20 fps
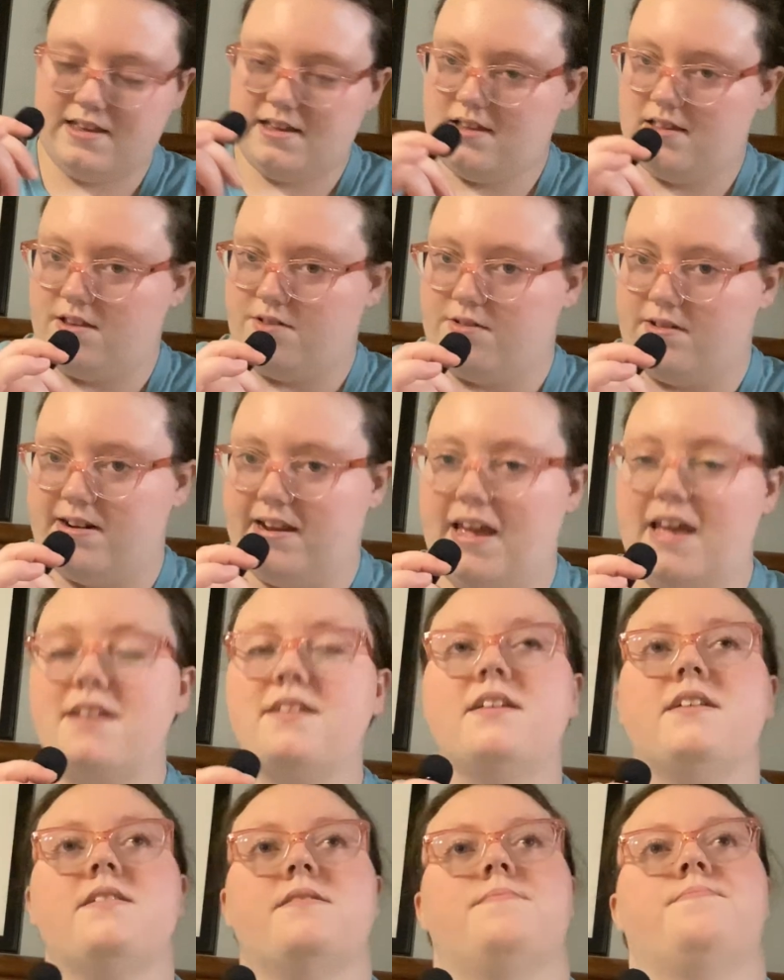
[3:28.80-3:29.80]
Noted again.
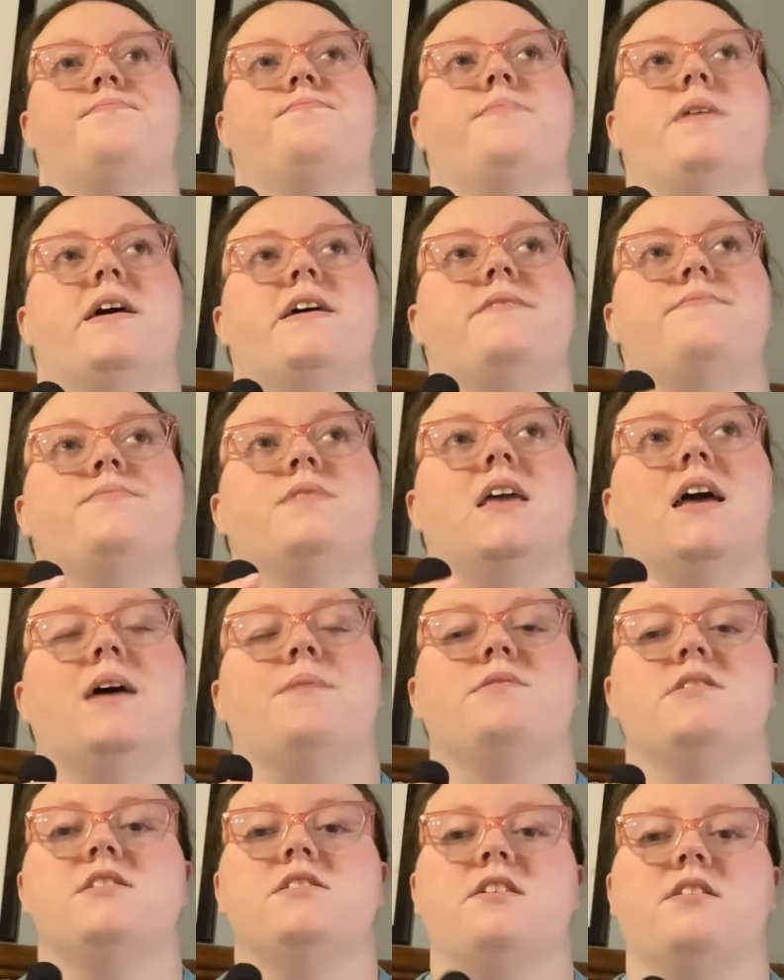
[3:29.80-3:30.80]
But I'm
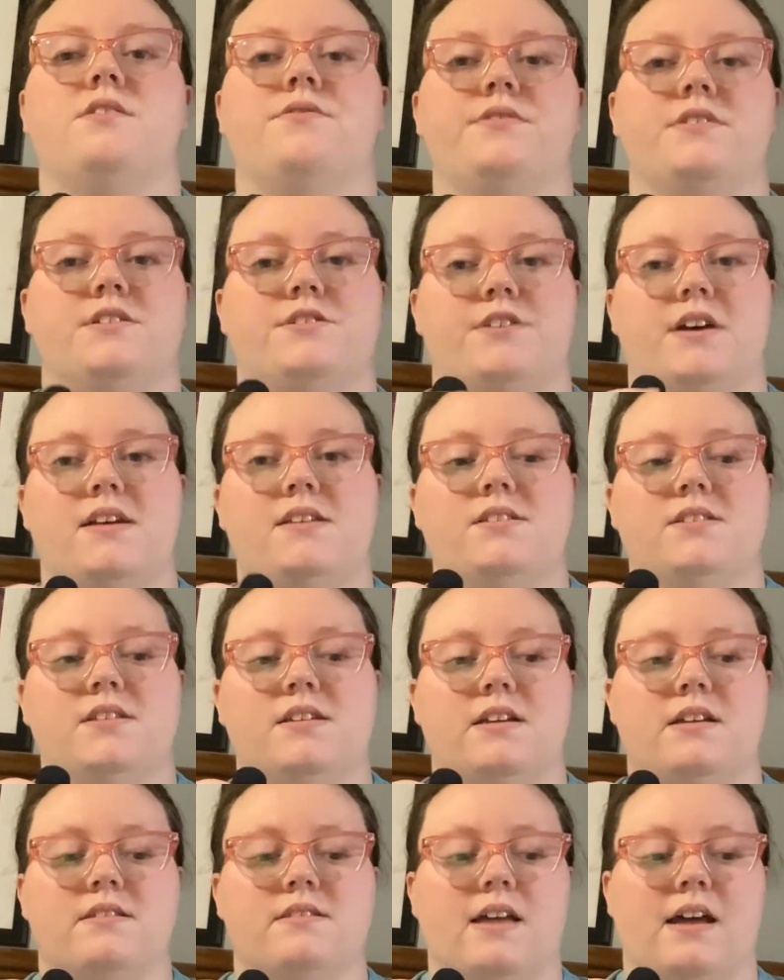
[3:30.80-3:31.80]
going to start off with a dress
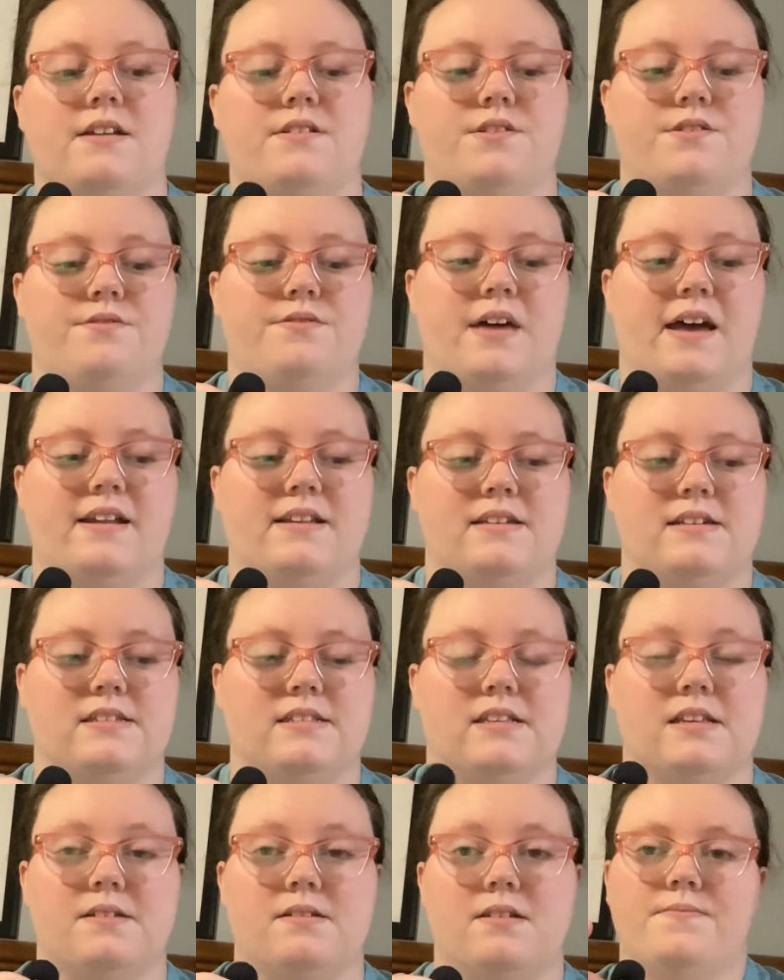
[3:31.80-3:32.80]
because I knew that
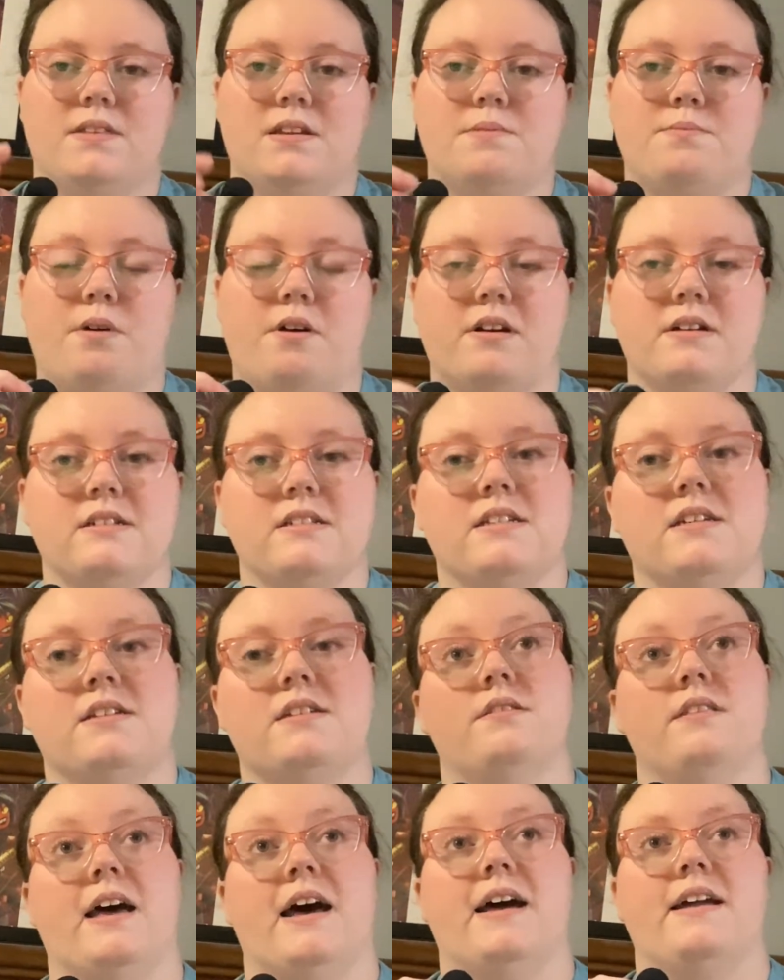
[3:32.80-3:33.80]
is part
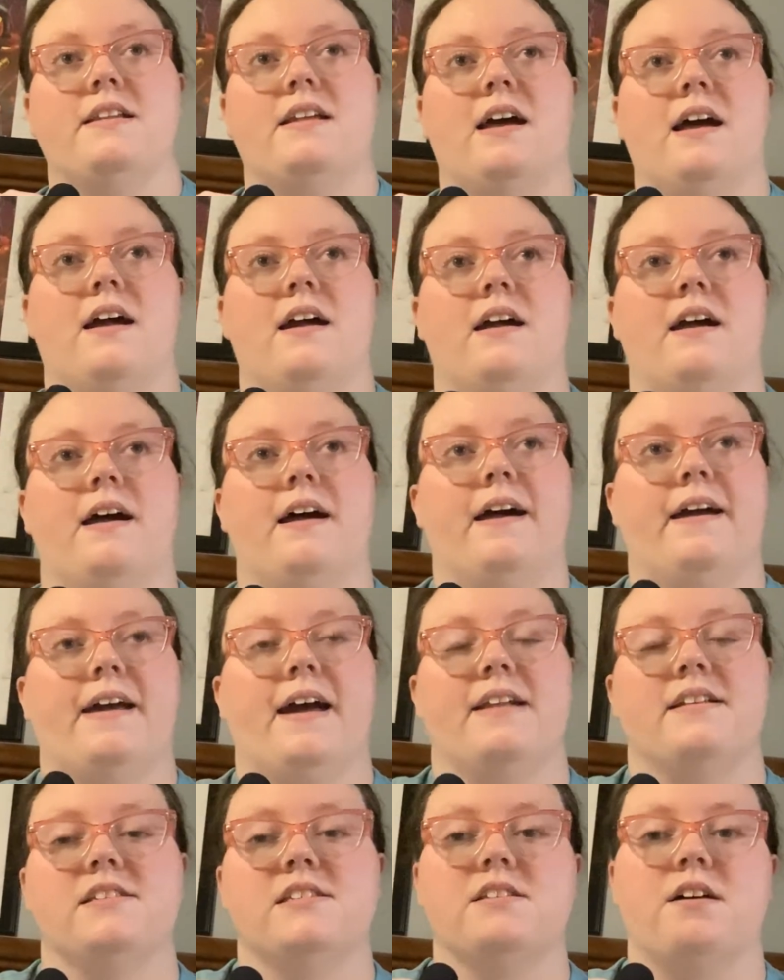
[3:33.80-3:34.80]
that I
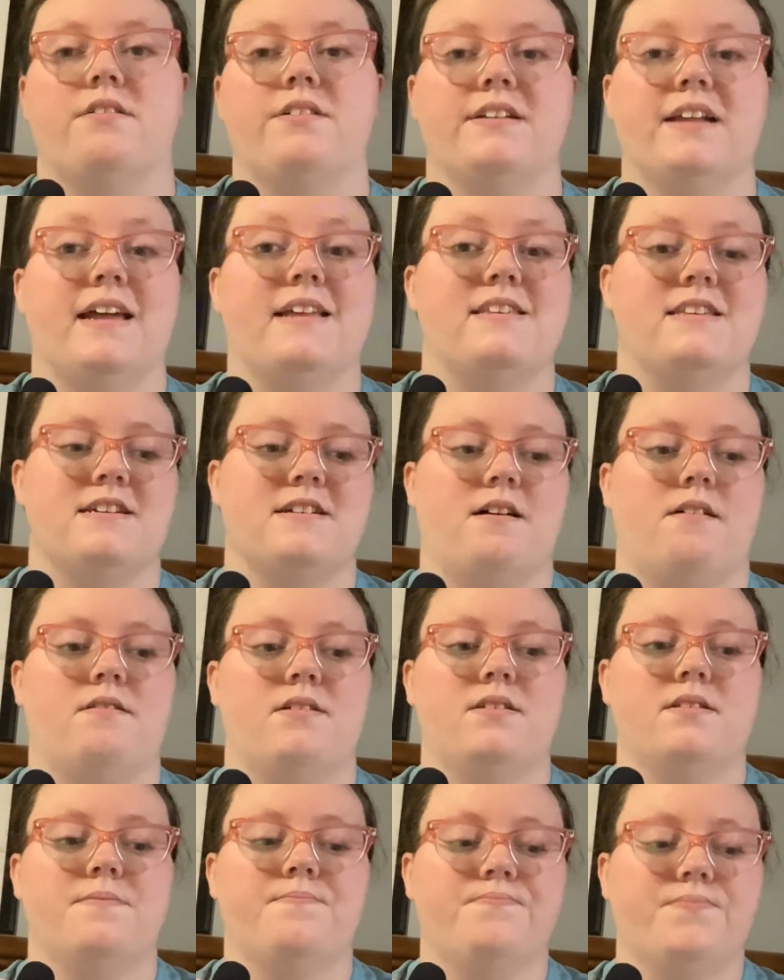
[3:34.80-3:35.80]
had a solid idea on.